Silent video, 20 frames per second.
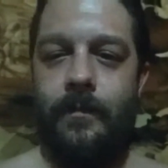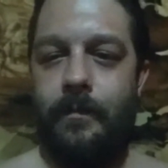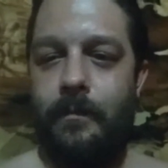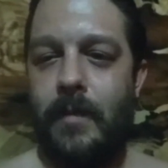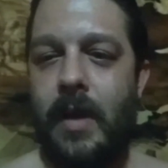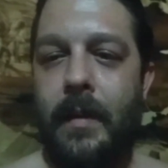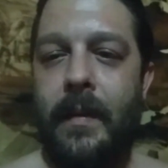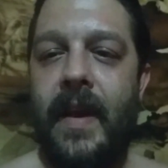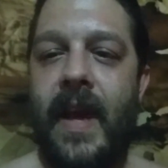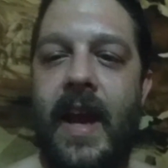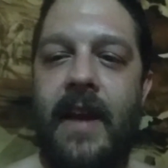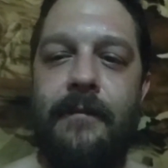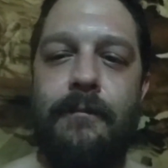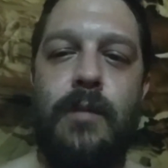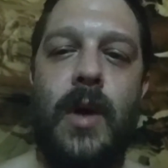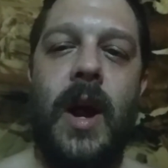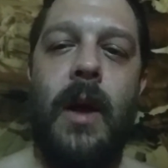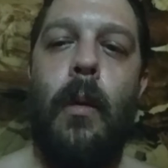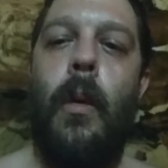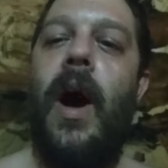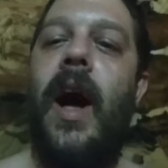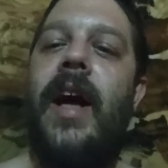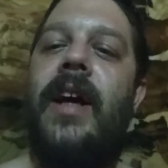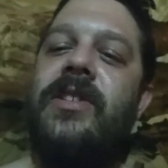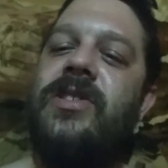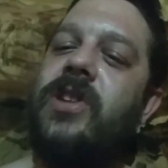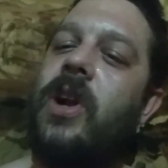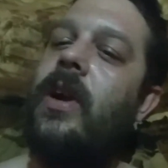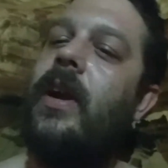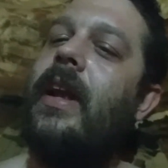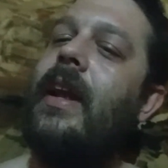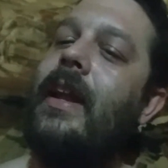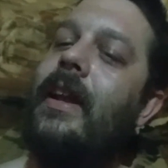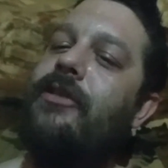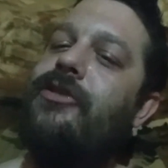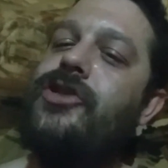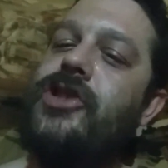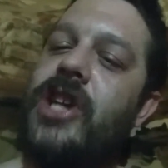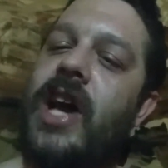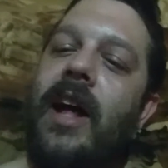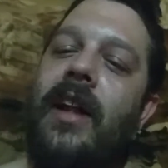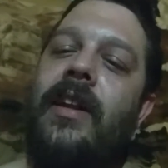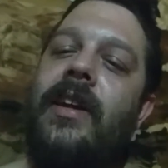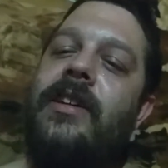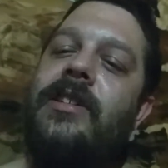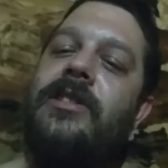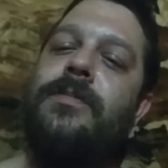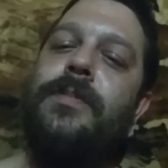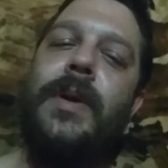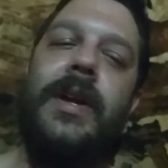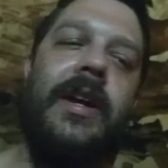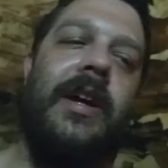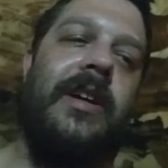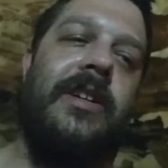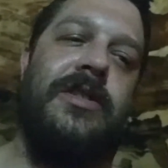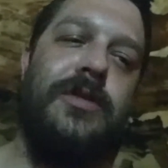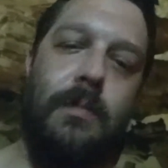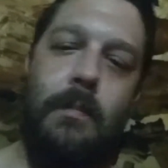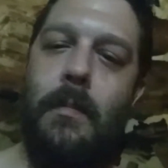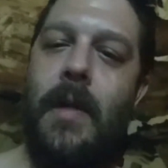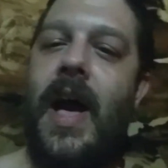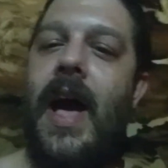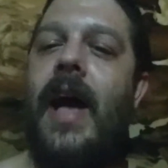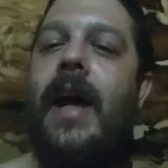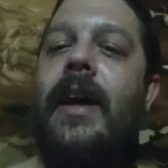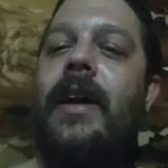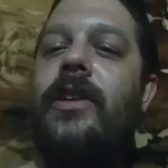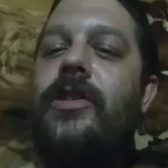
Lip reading: maybe have Bray Wyatt start getting jealous because Matt